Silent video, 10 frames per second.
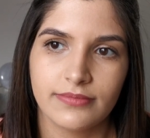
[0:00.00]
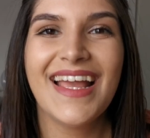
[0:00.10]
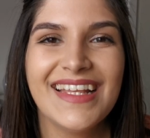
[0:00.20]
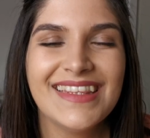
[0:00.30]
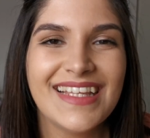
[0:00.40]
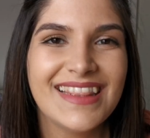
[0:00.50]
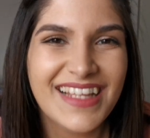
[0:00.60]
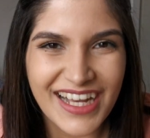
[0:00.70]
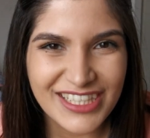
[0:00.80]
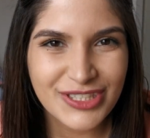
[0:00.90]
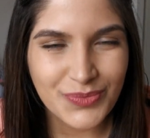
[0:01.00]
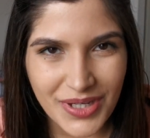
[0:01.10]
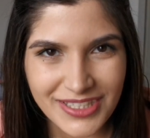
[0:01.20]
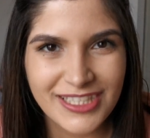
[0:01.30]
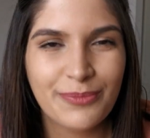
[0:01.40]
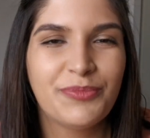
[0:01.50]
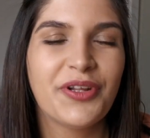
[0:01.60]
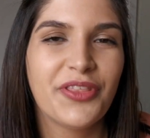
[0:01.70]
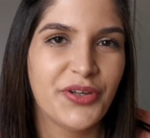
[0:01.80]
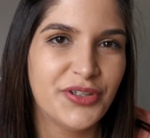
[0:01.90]
And the last one,
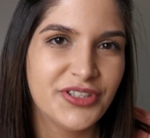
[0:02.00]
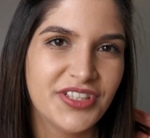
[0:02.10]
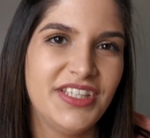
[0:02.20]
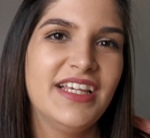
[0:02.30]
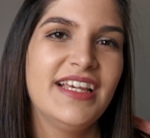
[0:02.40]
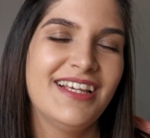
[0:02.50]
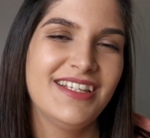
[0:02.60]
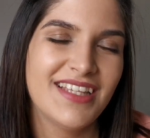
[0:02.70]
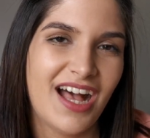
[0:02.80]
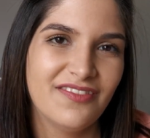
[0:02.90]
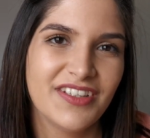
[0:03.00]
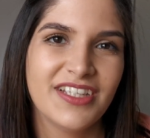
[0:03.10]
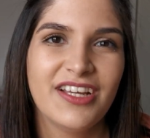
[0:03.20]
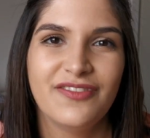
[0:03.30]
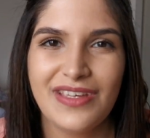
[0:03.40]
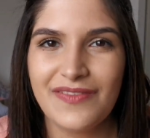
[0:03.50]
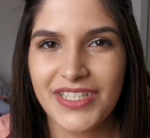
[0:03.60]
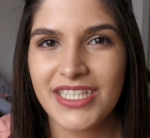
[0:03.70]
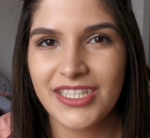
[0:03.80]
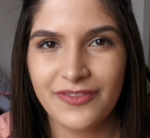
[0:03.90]
number 30, is having
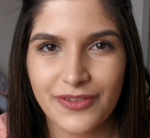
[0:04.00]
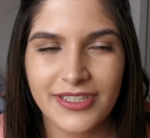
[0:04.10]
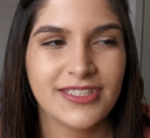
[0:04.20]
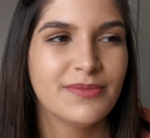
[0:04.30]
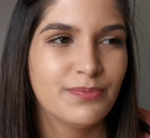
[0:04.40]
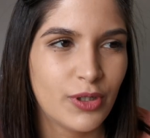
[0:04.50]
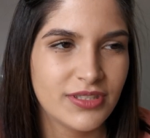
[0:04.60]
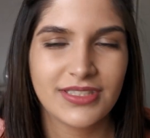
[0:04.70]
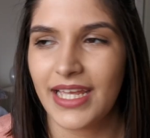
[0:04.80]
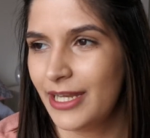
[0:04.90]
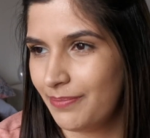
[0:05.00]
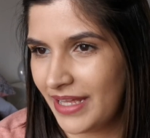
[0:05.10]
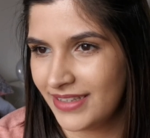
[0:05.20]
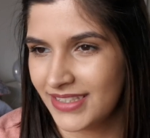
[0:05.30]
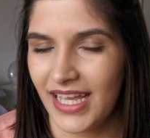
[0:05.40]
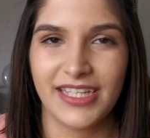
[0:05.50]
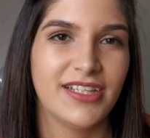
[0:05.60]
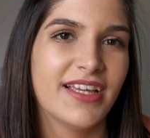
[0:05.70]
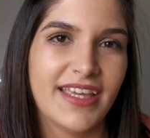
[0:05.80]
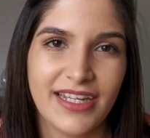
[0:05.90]
15 different pots and pans. I,
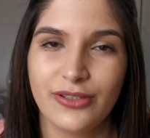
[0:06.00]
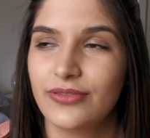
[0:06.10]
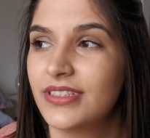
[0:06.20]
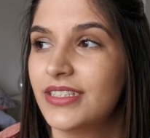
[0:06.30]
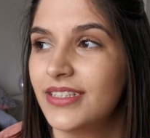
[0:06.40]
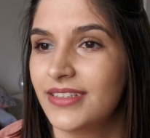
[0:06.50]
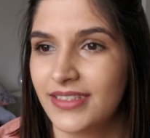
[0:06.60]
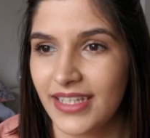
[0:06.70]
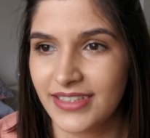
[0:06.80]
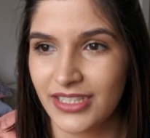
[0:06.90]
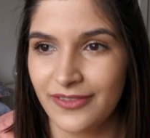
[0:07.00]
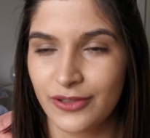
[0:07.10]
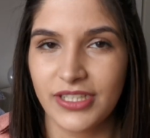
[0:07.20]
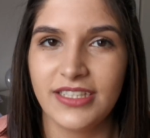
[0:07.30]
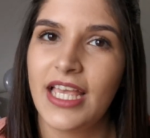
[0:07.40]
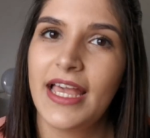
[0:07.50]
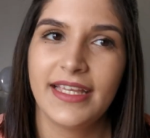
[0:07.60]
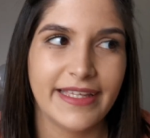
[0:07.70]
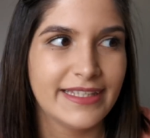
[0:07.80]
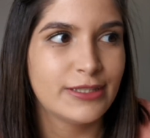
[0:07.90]
again, don't see the necessity for this.
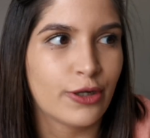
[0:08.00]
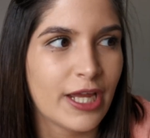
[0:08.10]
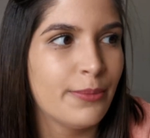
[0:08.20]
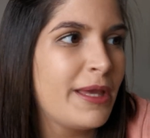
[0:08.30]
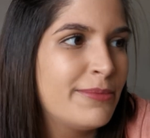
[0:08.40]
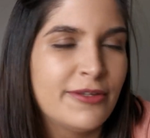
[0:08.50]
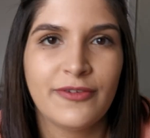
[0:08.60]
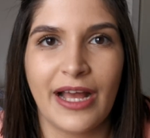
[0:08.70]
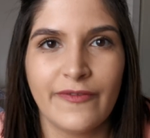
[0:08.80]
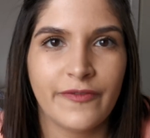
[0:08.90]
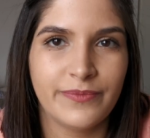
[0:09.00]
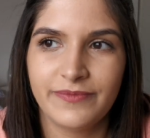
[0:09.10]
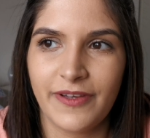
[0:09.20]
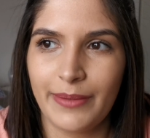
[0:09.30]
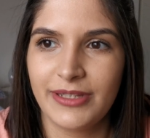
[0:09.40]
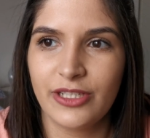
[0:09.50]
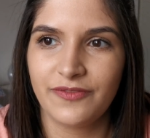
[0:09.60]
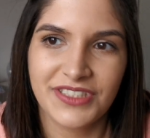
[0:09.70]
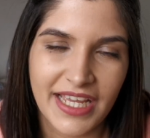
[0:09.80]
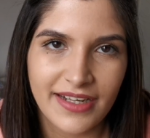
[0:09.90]
Yes, okay, maybe if you have a family
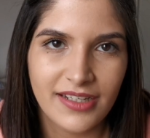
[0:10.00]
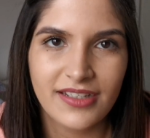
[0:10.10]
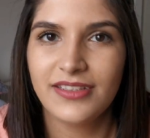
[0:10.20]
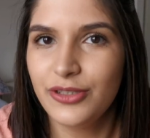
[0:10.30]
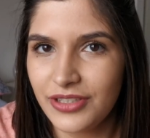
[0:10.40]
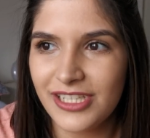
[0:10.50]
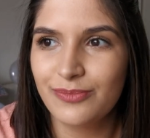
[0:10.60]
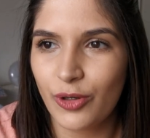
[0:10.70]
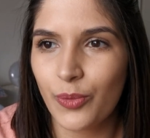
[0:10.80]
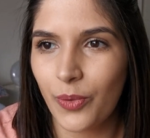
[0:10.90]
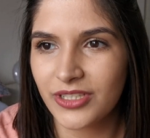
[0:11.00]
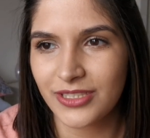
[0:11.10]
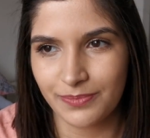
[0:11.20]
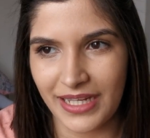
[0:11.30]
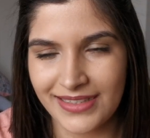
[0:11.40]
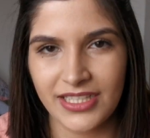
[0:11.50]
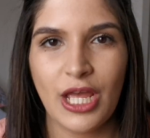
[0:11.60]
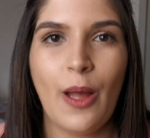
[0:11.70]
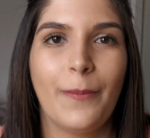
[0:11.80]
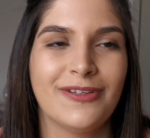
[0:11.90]
of 10, you need more pots and pans.
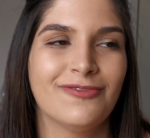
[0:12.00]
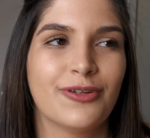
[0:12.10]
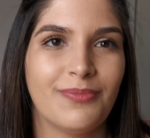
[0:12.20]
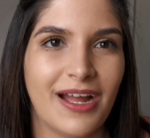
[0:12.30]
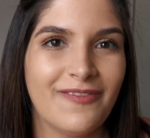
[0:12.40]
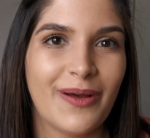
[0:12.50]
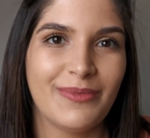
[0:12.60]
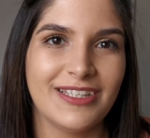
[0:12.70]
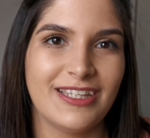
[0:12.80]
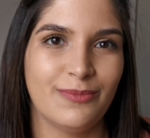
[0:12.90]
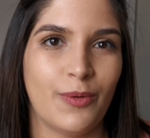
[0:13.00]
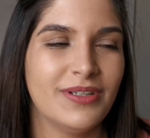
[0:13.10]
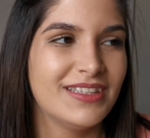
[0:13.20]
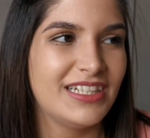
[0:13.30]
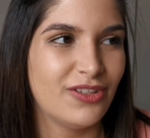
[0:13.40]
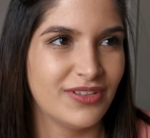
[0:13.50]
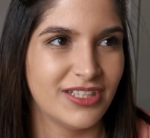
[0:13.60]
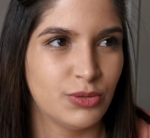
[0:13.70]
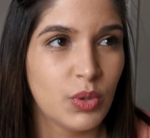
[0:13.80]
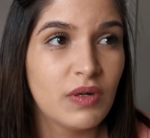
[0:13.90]
But for my family at the moment, there's only
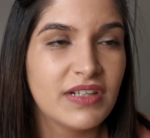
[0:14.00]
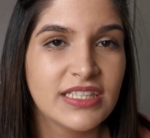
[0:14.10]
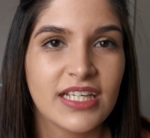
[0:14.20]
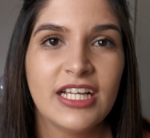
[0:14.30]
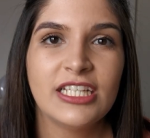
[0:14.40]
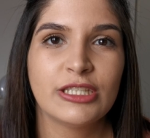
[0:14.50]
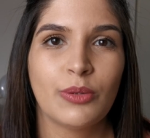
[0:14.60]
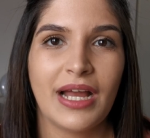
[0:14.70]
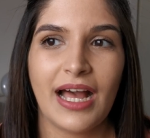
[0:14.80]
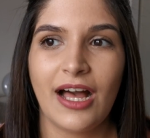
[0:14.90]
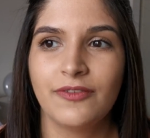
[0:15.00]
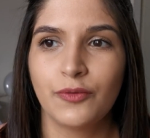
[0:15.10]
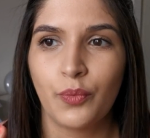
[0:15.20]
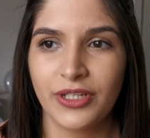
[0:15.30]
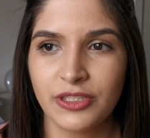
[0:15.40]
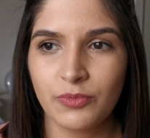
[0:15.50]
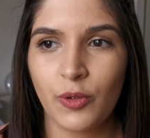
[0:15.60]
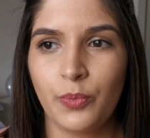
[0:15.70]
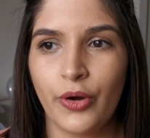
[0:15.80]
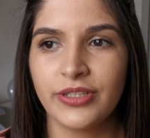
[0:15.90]
the 2 of us. So I have 1
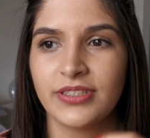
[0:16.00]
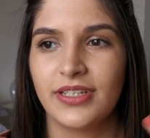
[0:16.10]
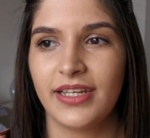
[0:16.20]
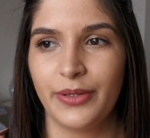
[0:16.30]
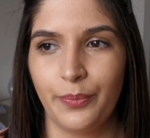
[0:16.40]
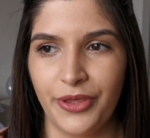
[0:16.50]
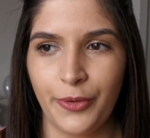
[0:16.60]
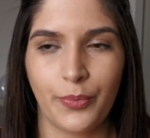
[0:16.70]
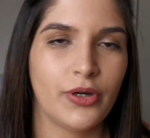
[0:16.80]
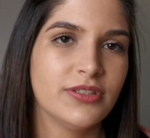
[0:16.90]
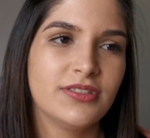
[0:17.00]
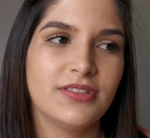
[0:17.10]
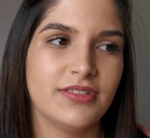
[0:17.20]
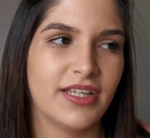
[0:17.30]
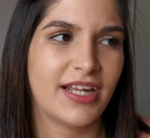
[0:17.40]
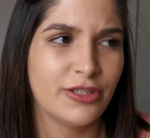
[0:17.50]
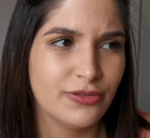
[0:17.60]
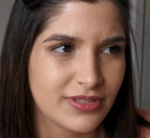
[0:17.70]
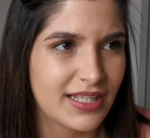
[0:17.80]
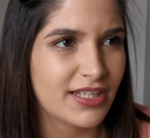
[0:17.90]
small pot and a big pot that I
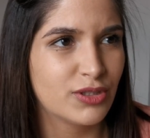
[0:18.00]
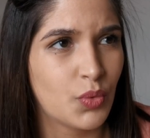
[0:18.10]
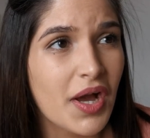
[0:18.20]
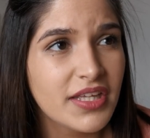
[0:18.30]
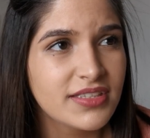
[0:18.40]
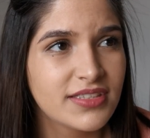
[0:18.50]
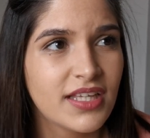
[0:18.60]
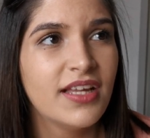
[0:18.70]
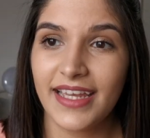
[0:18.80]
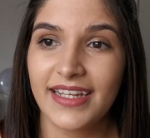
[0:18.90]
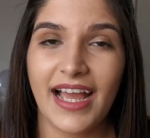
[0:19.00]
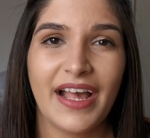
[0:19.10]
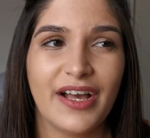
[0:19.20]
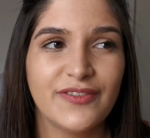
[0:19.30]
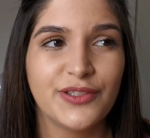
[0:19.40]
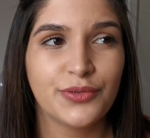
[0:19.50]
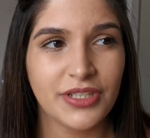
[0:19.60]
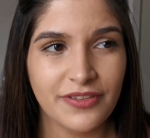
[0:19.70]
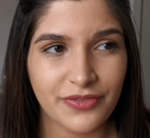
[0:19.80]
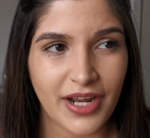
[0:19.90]
used like twice. Then I have
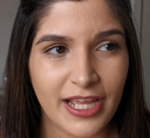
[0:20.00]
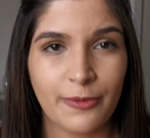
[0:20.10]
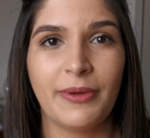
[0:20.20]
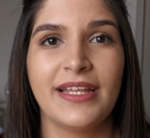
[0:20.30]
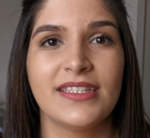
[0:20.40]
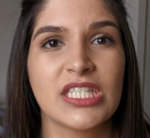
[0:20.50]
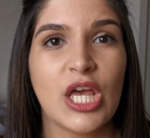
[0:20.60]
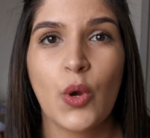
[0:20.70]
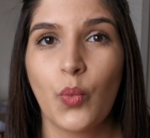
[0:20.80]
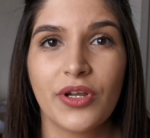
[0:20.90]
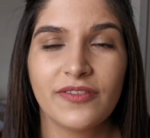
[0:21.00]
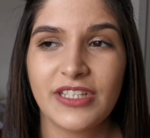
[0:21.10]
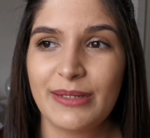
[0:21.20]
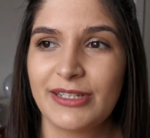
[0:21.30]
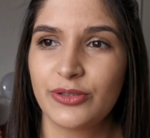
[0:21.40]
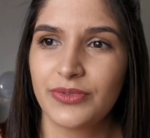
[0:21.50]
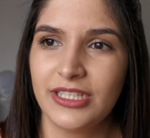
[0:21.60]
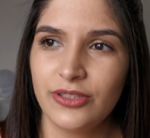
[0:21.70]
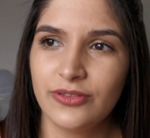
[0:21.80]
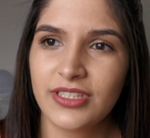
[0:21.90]
3 frying pans. One of them I don't
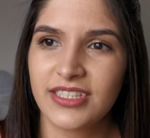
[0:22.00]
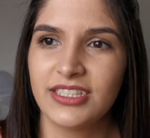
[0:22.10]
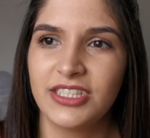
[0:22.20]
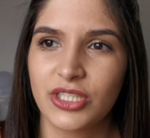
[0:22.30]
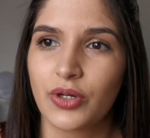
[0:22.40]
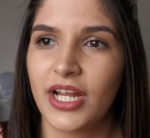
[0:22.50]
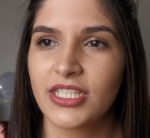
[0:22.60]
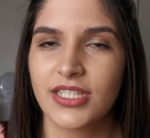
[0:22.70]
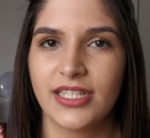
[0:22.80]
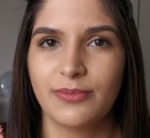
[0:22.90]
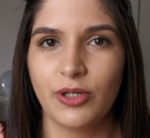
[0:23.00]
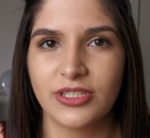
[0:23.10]
really use because it's scratched at the